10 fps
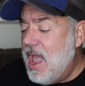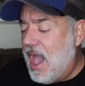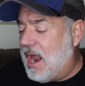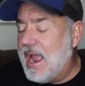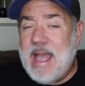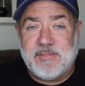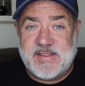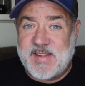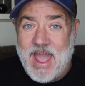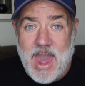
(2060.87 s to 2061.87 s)
And I have
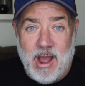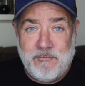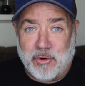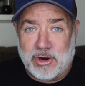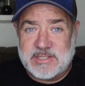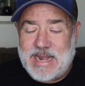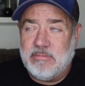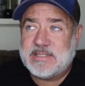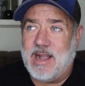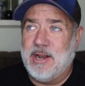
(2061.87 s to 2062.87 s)
to say, at first, I
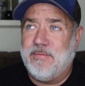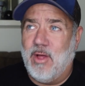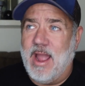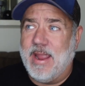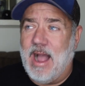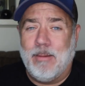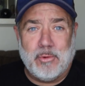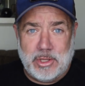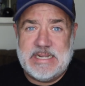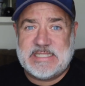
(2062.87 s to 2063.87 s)
was kind of like, I'm
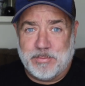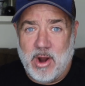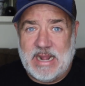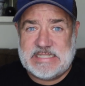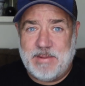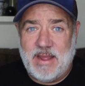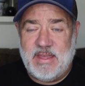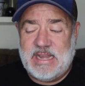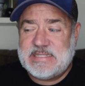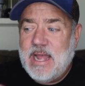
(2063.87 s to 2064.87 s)
really surprised by
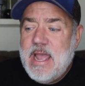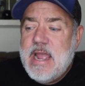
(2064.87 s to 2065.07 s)
this.